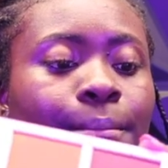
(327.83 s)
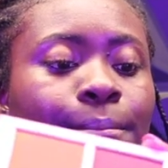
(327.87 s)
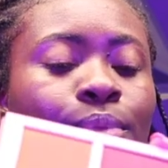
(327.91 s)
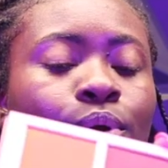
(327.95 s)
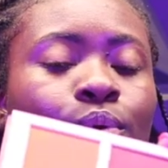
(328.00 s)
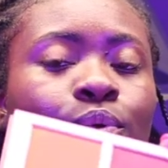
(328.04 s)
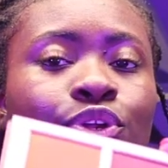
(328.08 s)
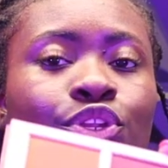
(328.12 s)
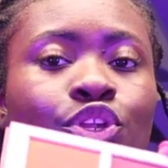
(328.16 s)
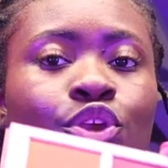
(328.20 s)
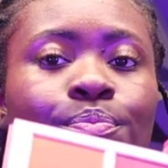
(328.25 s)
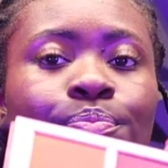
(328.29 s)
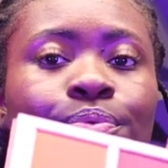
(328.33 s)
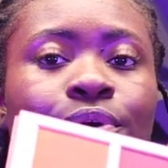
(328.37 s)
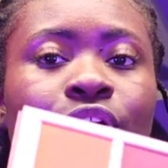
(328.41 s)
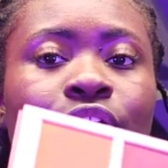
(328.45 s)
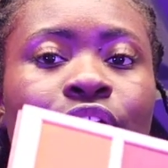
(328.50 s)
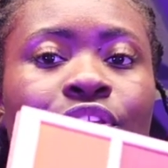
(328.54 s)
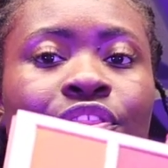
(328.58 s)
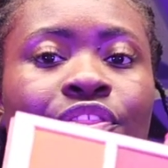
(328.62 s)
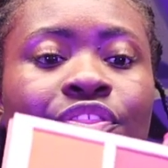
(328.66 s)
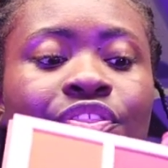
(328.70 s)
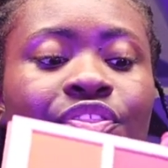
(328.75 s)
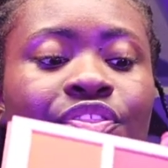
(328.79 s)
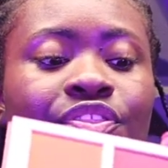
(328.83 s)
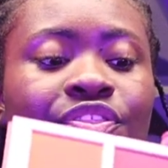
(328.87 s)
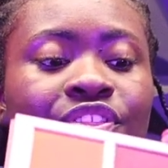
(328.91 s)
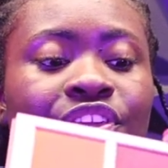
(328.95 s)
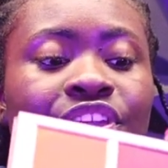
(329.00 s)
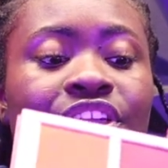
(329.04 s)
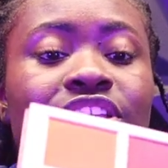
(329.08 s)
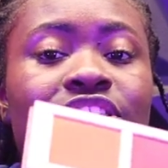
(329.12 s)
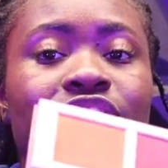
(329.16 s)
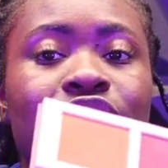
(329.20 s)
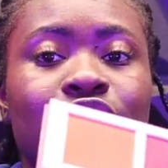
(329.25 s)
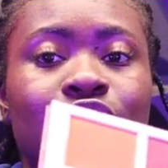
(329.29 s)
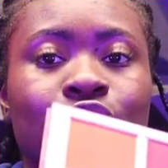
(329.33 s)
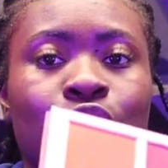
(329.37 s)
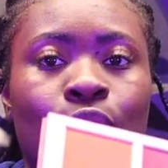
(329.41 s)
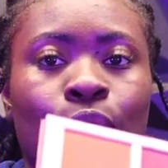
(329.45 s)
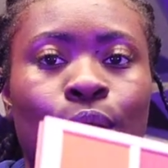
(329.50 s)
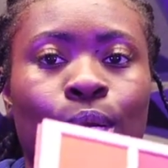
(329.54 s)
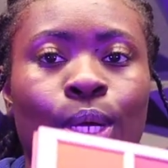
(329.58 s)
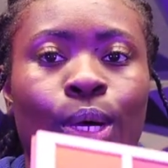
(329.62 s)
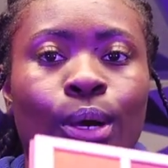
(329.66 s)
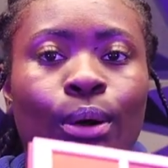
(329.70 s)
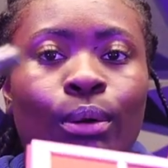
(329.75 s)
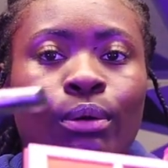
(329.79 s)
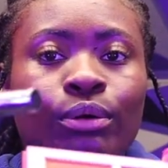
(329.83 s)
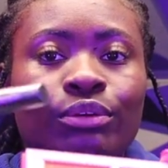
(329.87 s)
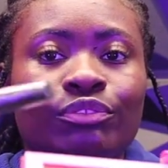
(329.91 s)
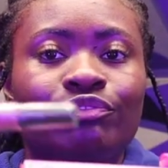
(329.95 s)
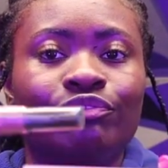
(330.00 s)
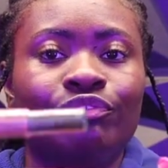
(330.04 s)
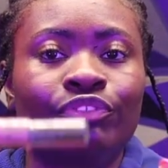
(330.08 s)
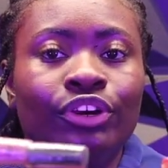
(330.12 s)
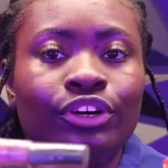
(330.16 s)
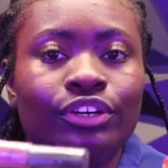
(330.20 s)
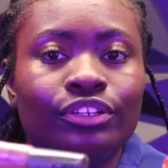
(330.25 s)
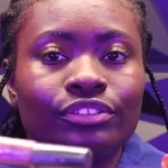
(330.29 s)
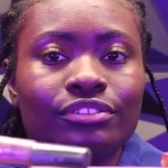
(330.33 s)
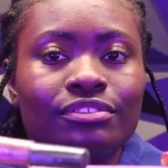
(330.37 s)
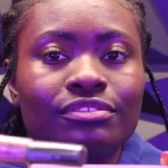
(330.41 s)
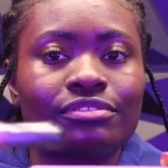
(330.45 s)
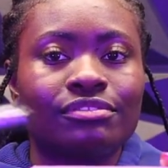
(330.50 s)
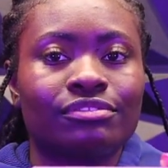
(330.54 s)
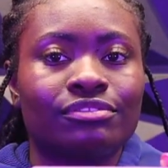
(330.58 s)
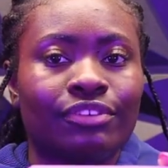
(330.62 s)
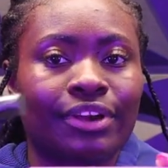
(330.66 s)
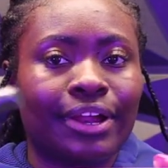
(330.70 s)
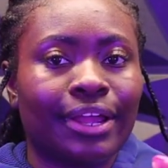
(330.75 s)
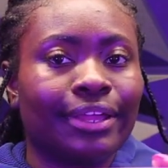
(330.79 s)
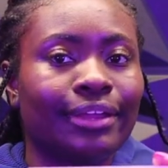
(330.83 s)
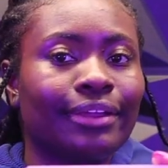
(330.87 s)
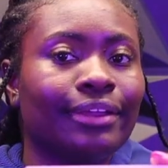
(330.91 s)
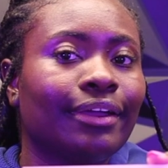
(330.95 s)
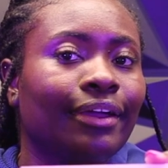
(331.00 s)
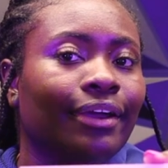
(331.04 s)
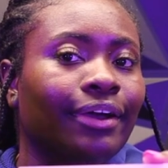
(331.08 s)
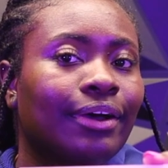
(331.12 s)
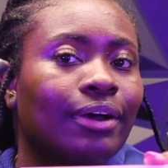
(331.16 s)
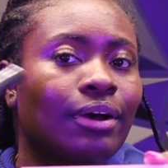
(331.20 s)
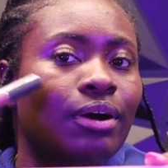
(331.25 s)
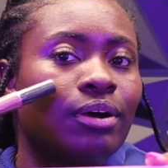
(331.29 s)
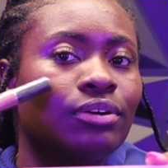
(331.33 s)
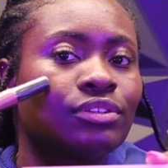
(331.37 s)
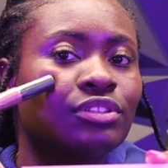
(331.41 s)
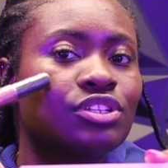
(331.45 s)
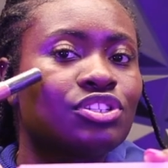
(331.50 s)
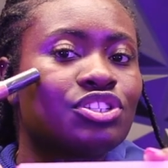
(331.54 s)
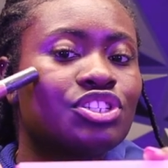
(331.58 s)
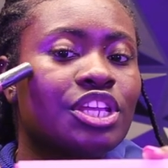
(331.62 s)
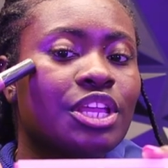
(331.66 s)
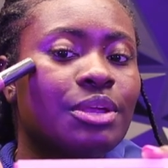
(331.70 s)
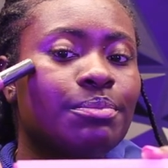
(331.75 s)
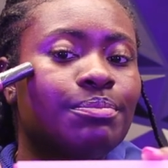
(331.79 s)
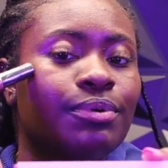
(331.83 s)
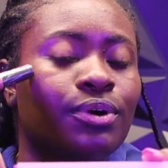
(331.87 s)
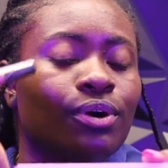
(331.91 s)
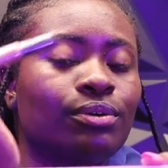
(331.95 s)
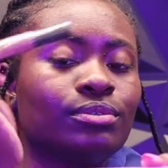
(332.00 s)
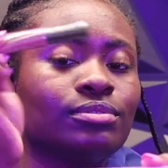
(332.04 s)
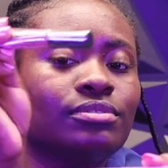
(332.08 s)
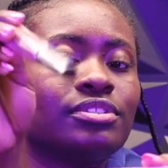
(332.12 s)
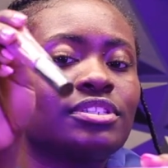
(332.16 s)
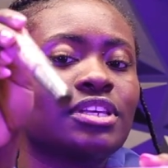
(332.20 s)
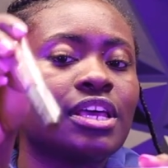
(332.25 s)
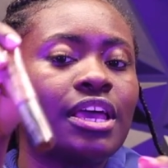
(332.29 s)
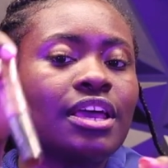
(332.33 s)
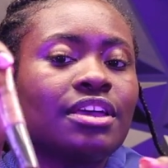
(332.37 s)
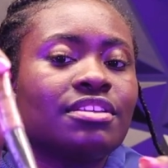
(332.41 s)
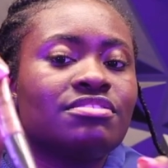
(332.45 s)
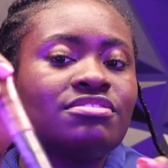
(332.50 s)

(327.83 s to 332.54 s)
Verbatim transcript: But when you put this color first, right, on the cheekbones,